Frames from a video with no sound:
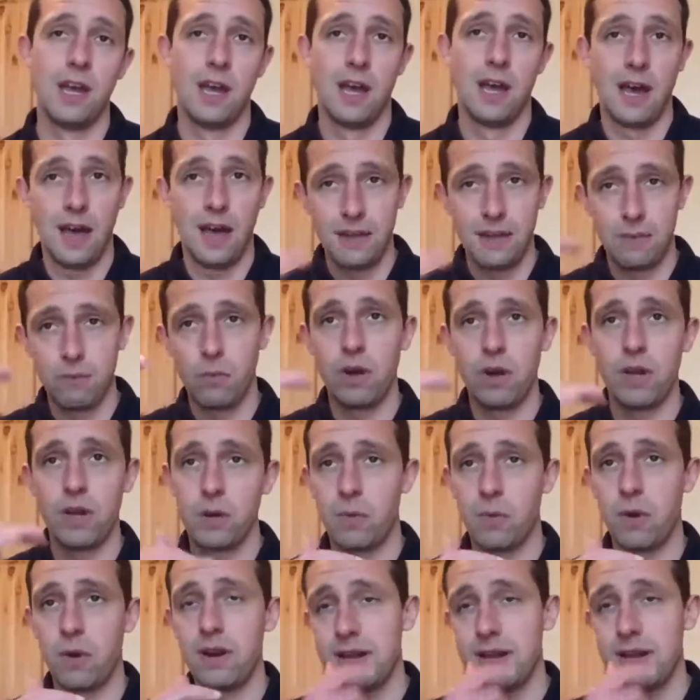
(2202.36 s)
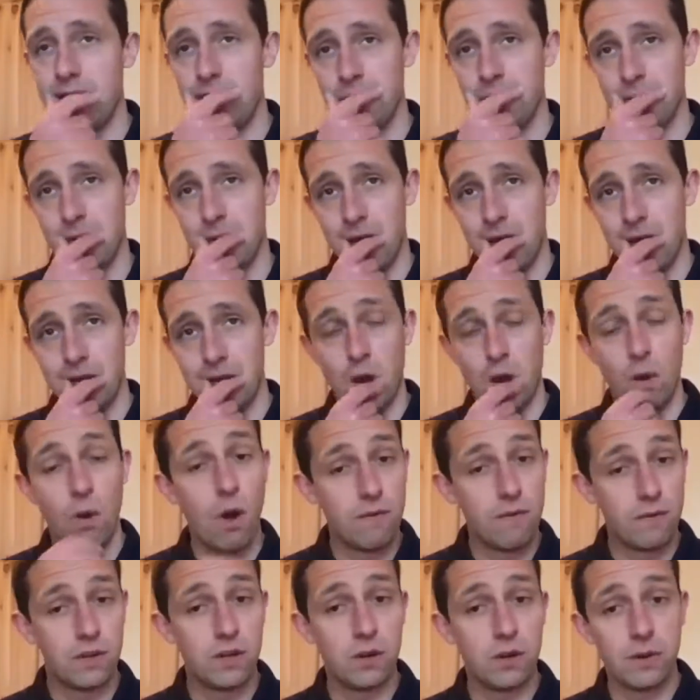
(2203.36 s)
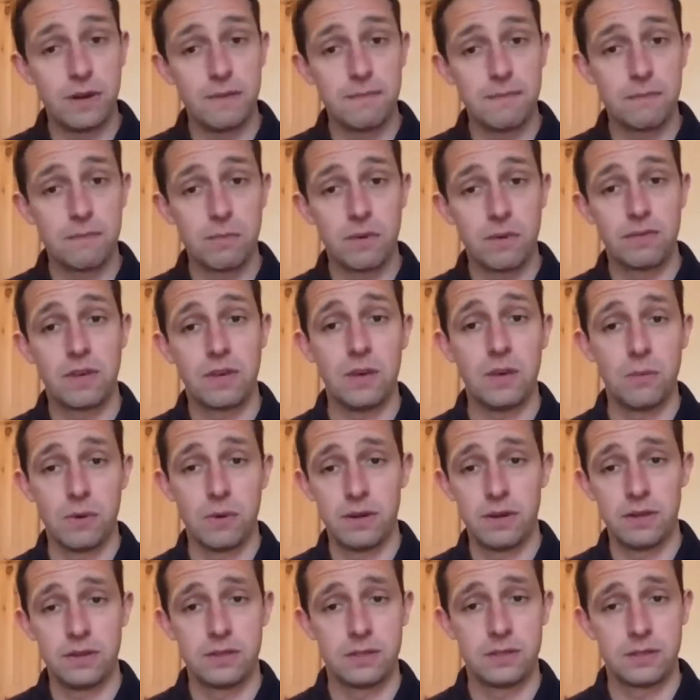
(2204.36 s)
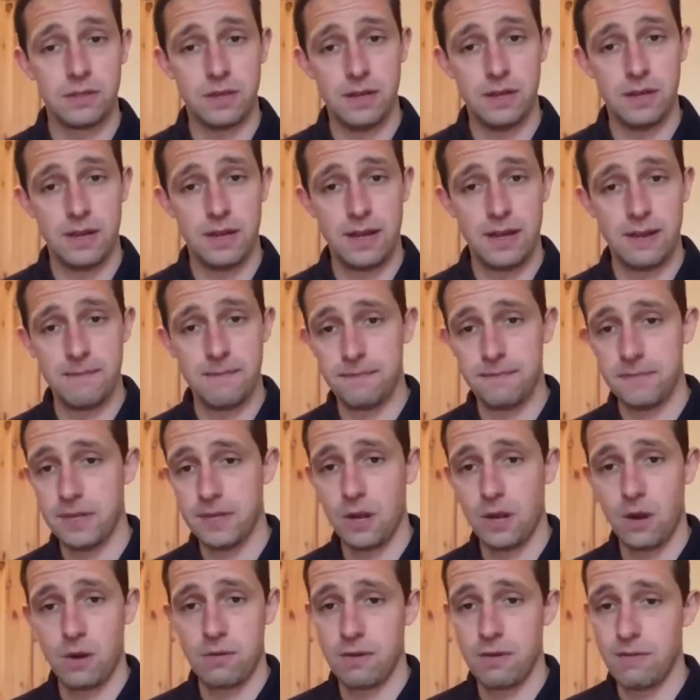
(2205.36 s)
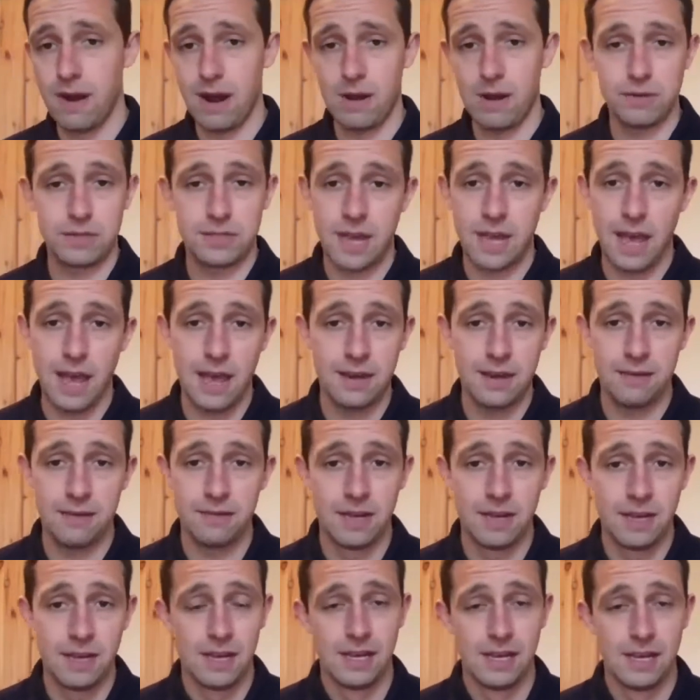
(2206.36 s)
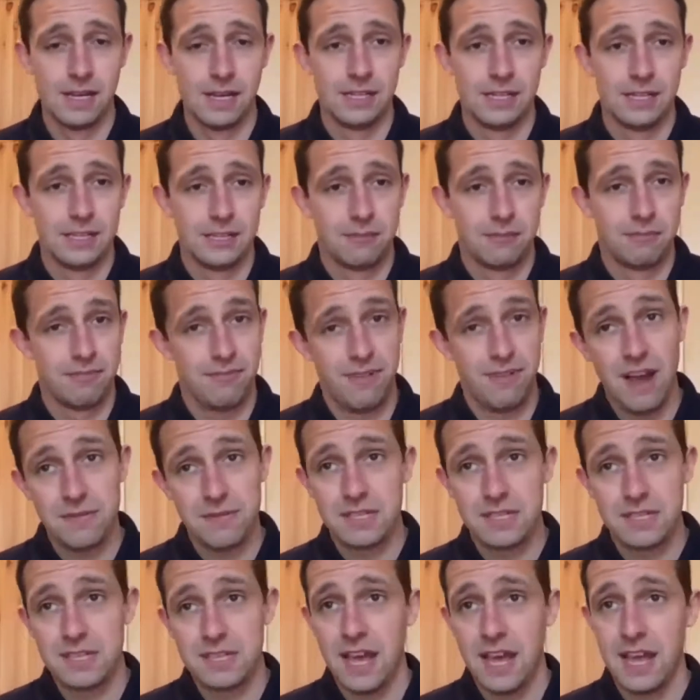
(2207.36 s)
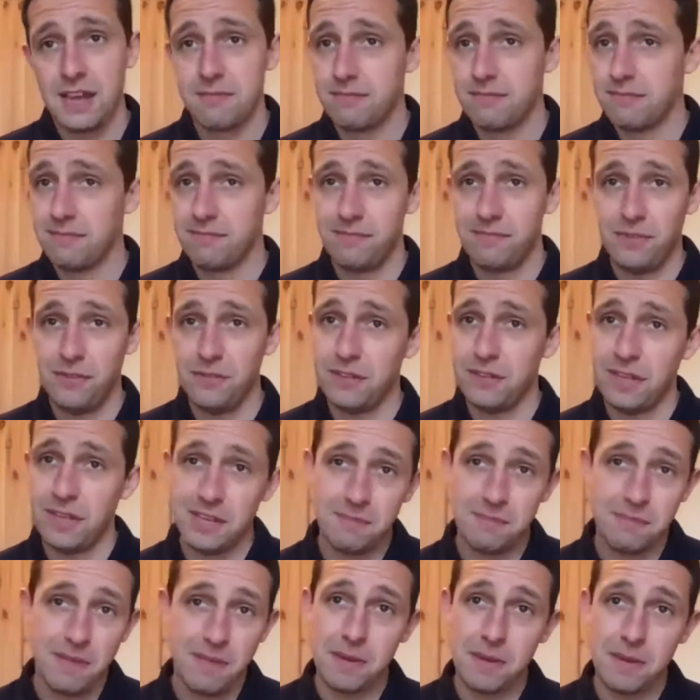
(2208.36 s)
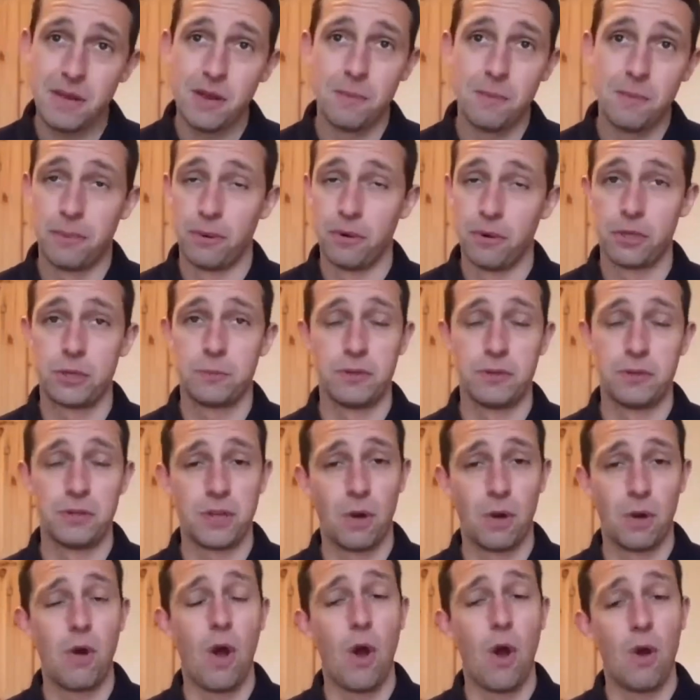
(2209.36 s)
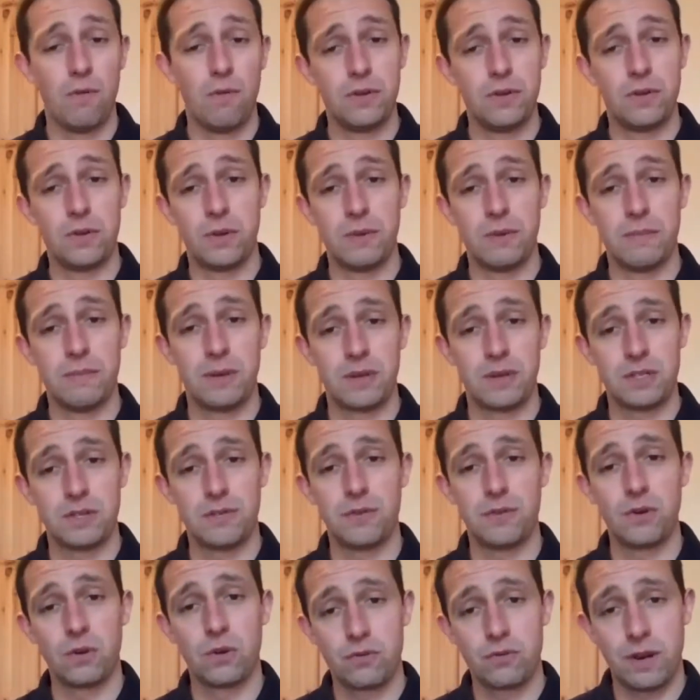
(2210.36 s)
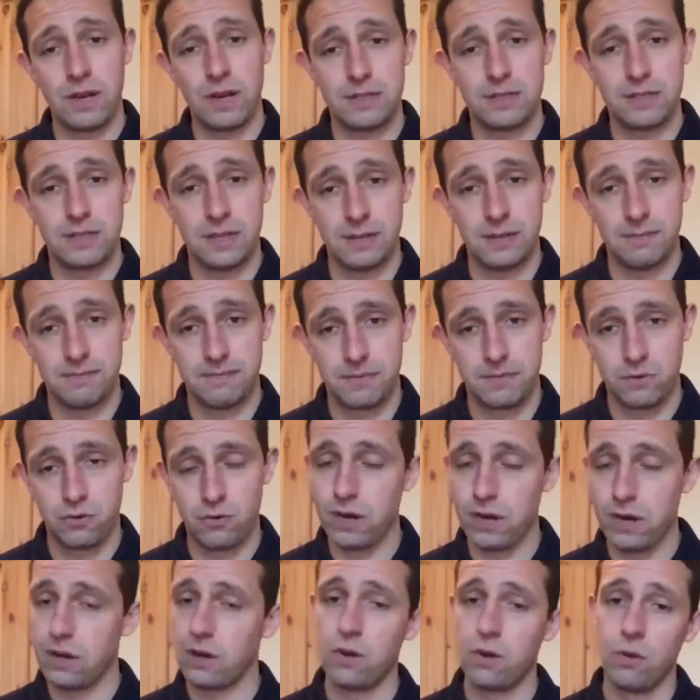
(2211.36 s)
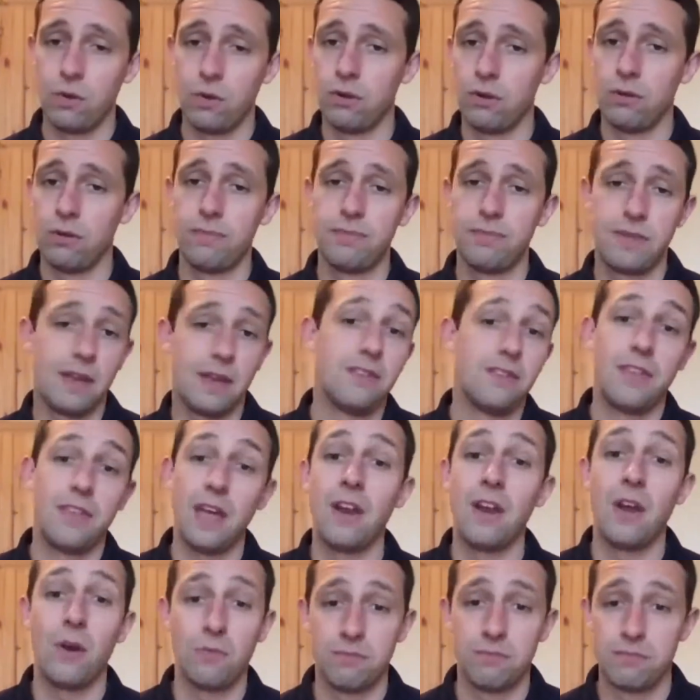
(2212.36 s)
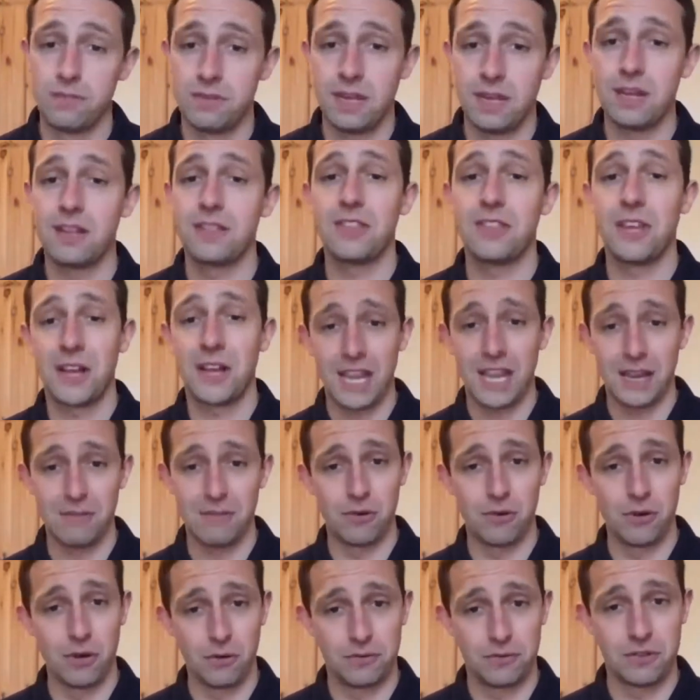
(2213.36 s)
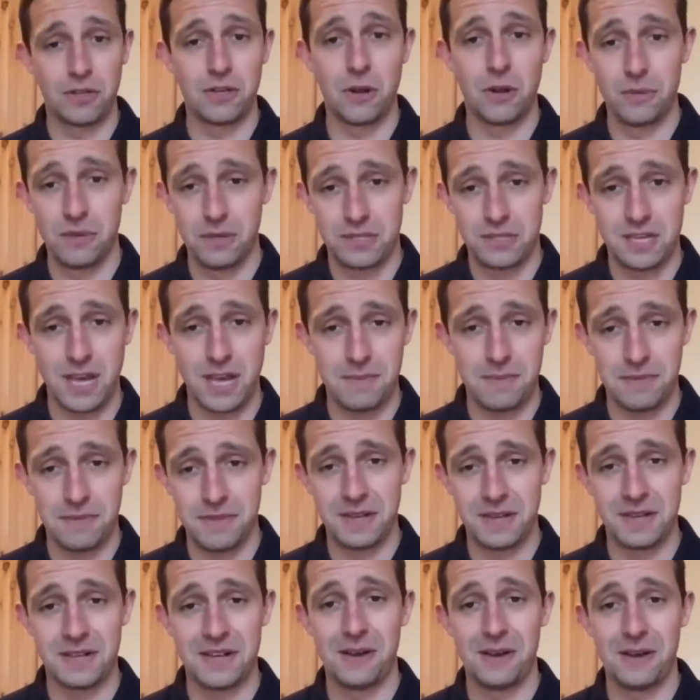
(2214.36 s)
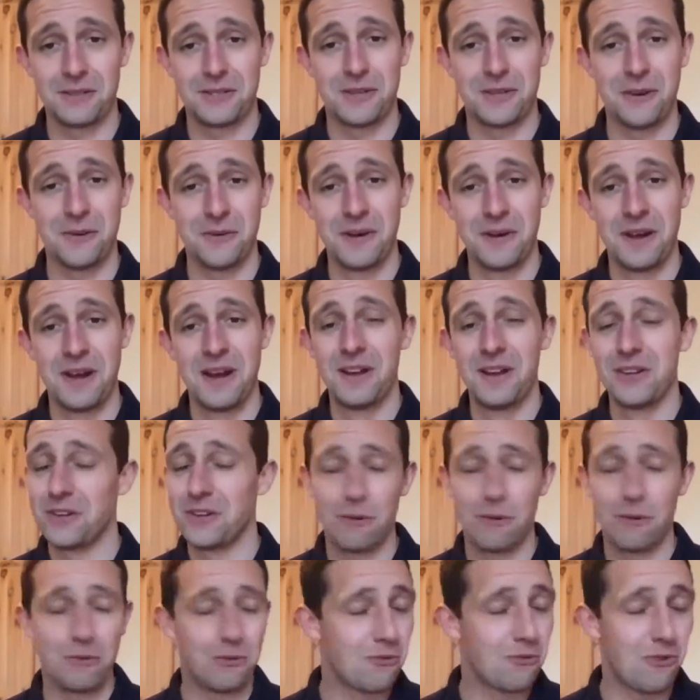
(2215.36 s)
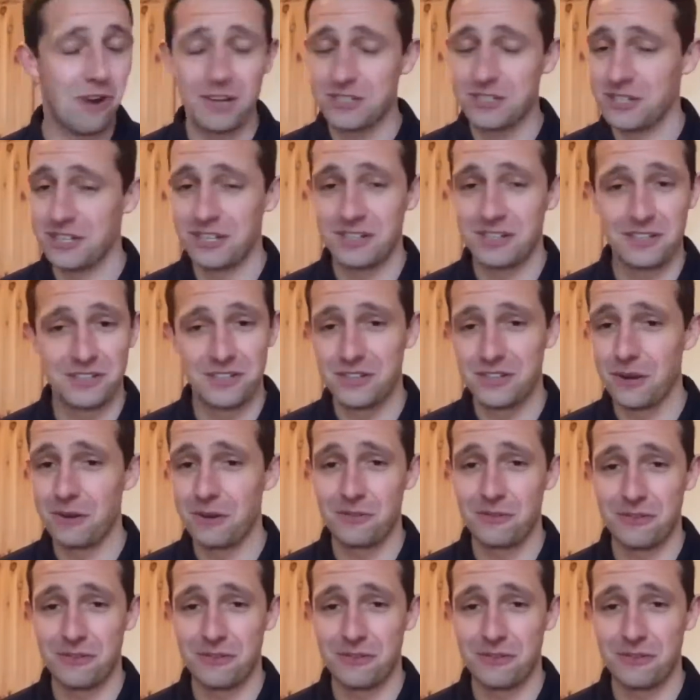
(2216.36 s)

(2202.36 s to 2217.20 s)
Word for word: and then work your way down. Don't overdo it with keywords, um, you know, around 10 five to 10, 15, maybe a push, but don't overdo it because if you're trying to trick Google, they, they know. They're, they're yeah. clever enough to know this type of thing now. So don't yeah. try to. Don't,